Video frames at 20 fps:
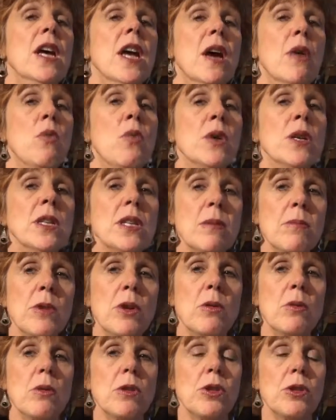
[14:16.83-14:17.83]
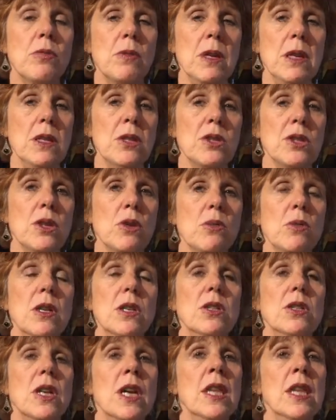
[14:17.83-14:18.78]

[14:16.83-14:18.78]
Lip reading: At one time there were 3 distilleries,